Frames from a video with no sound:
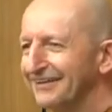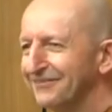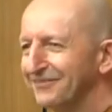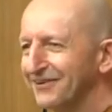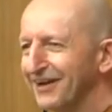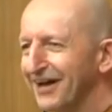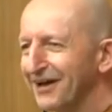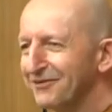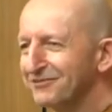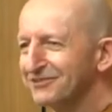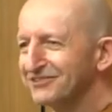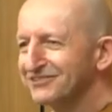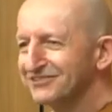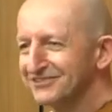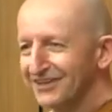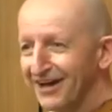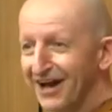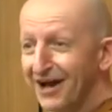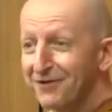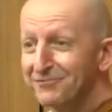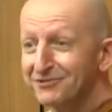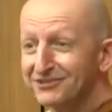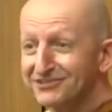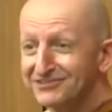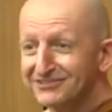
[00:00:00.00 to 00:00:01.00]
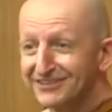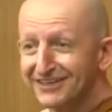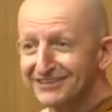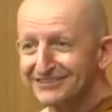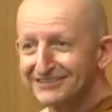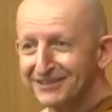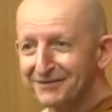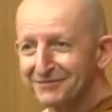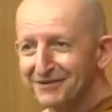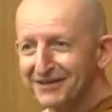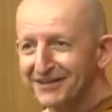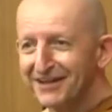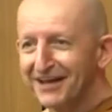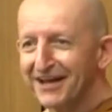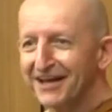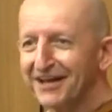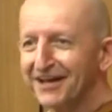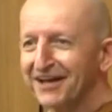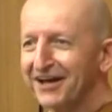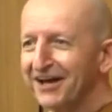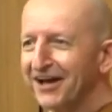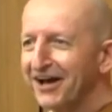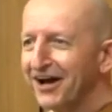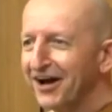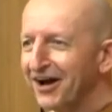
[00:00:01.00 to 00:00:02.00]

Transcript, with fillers: and when I would, I would say something like,